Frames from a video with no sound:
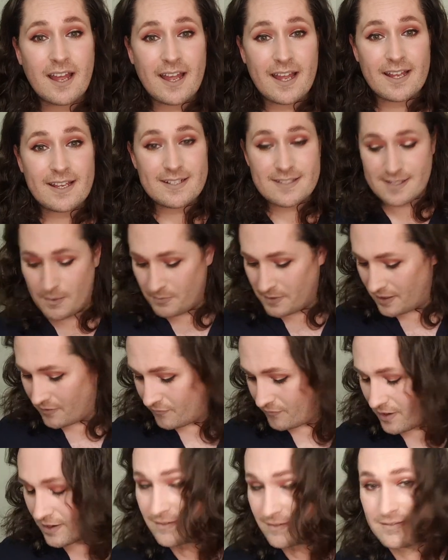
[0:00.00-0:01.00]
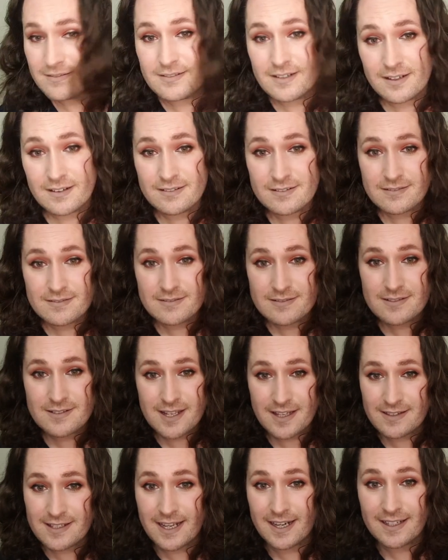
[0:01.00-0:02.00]
it's something fun,
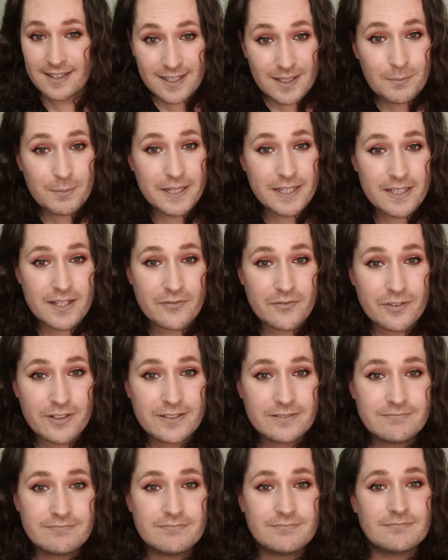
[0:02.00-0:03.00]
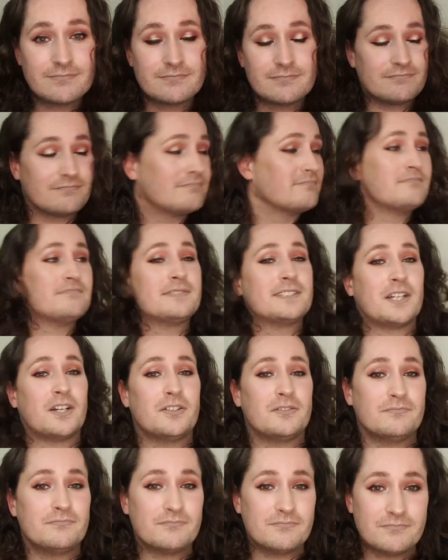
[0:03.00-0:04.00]
something a little bit different,
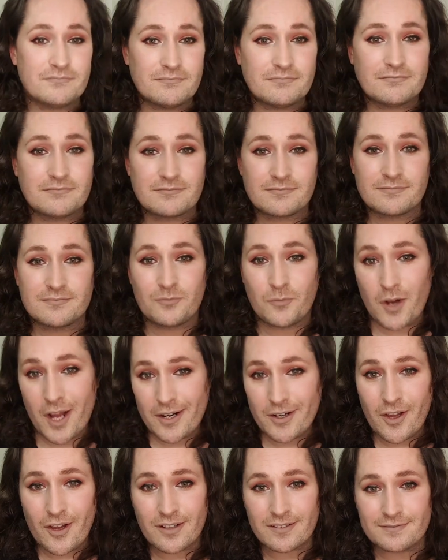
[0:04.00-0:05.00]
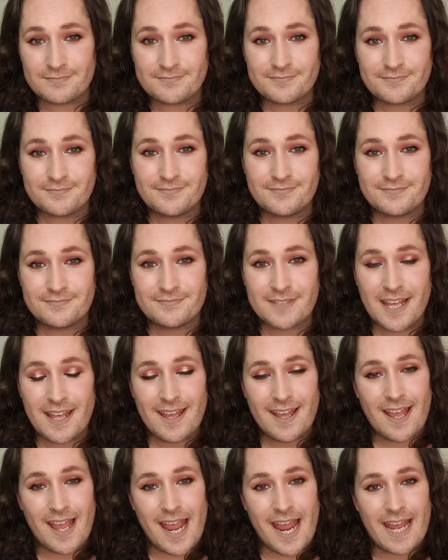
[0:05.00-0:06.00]
so why not?
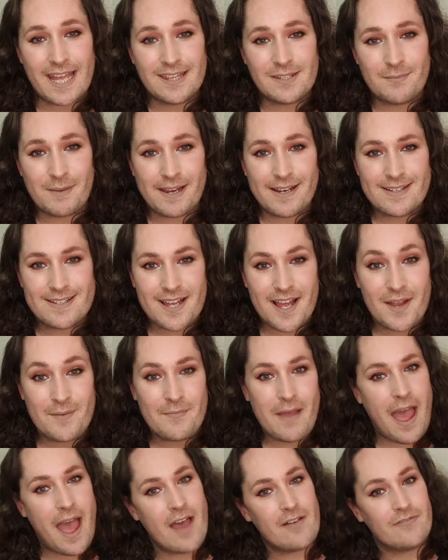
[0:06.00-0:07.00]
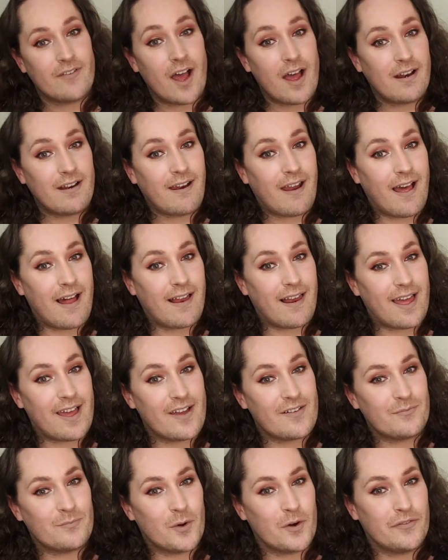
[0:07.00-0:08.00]
In the meantime, have fun. I'll
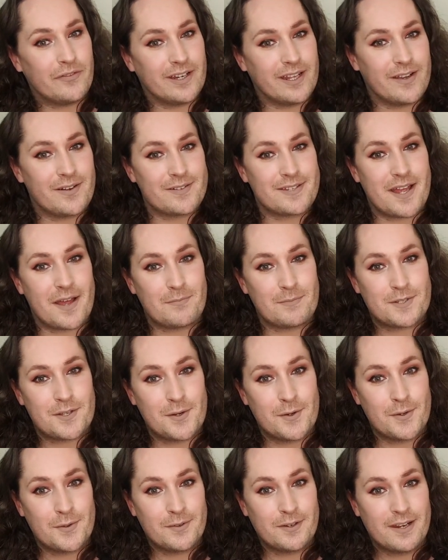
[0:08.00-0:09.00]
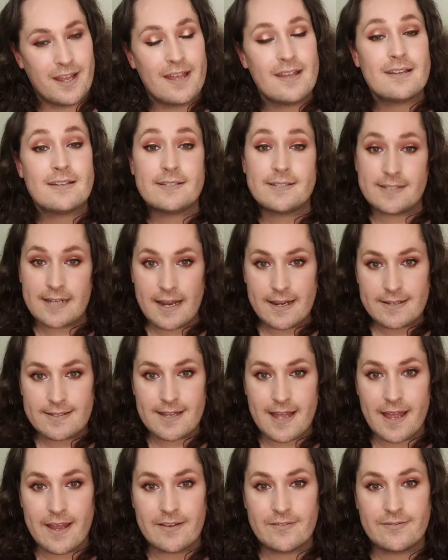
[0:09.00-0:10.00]
have more videos up soon. Stay
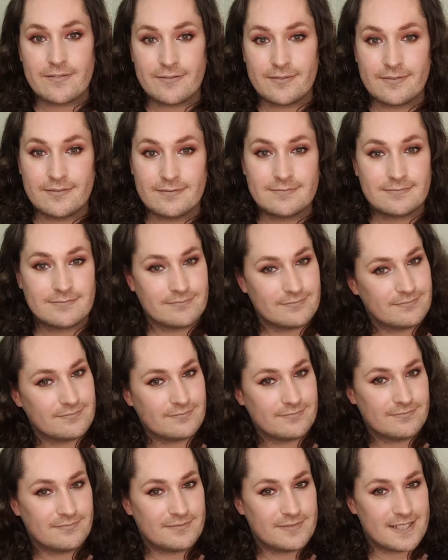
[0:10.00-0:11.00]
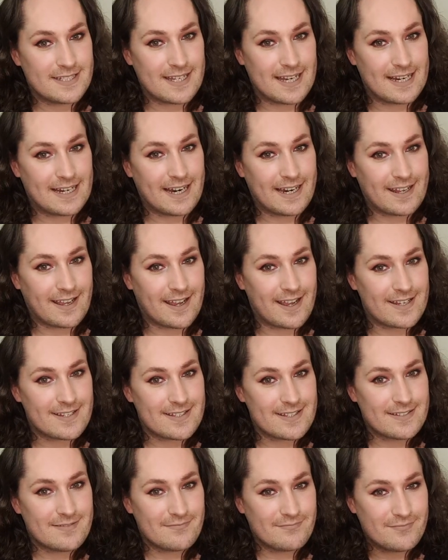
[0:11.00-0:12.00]
safe. See you later,
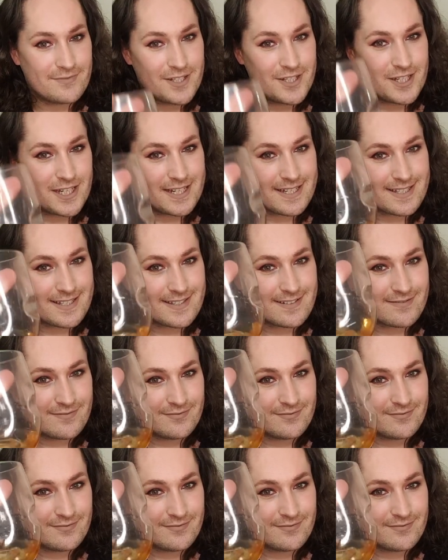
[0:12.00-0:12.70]
guys. Cheers.